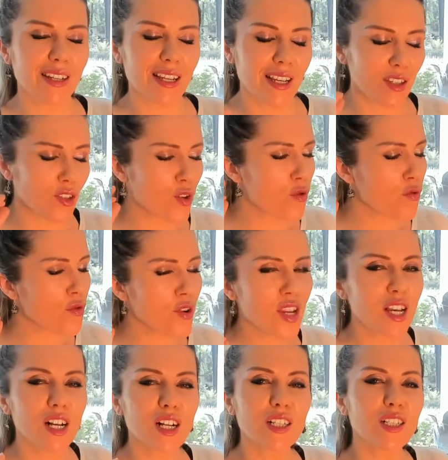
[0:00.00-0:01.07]
is
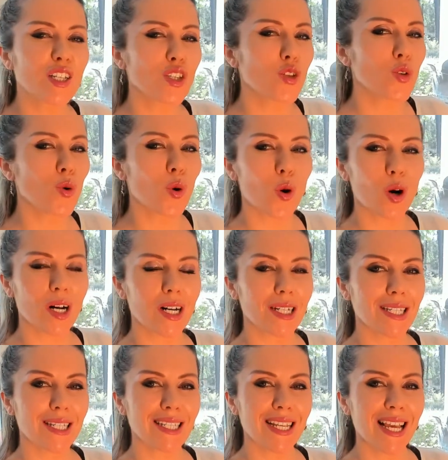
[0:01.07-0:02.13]
uniquely
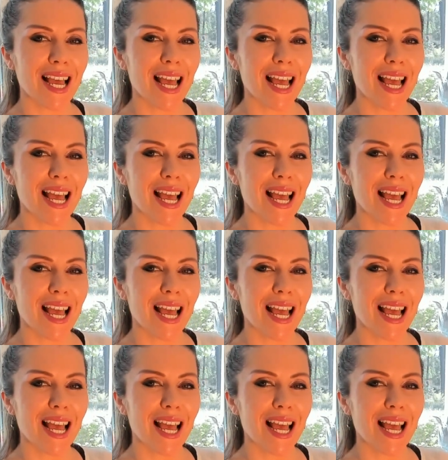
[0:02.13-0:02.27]
yours.